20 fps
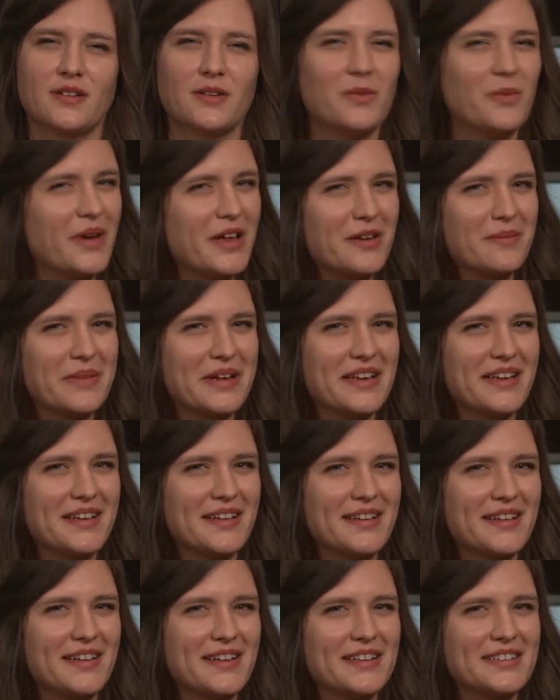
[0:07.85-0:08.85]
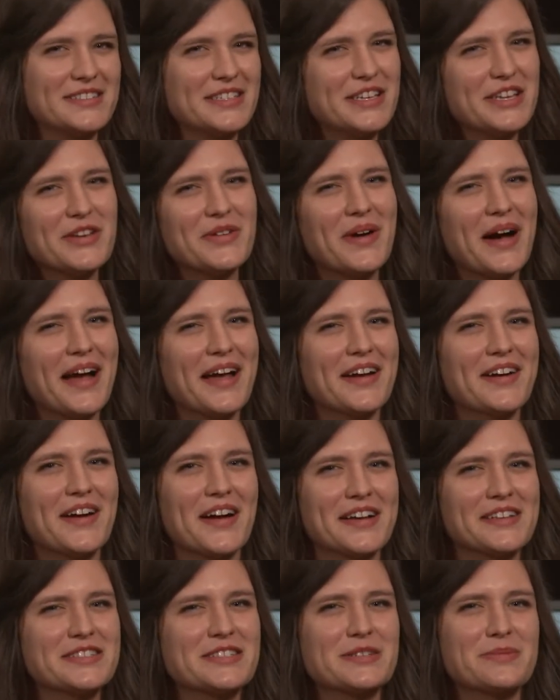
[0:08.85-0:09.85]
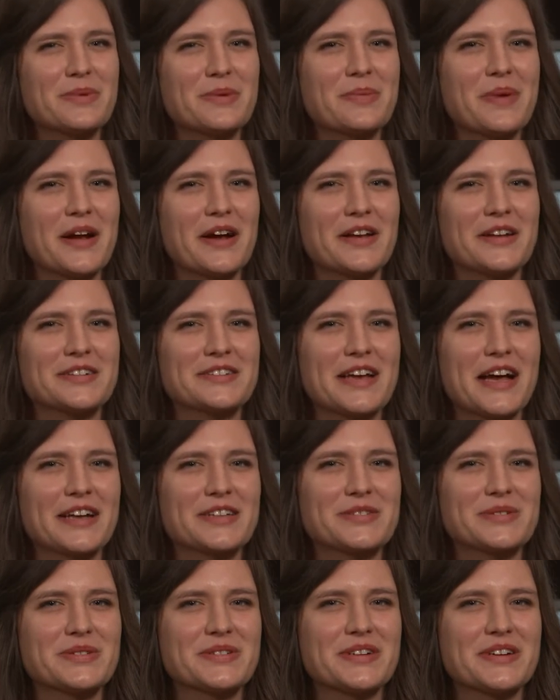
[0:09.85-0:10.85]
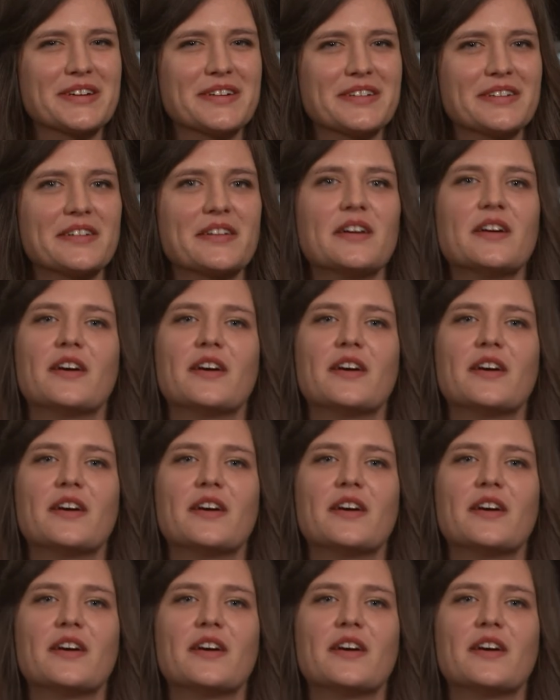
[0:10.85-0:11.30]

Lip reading: Wait a minute, didn't you hire us to prepare your tax return?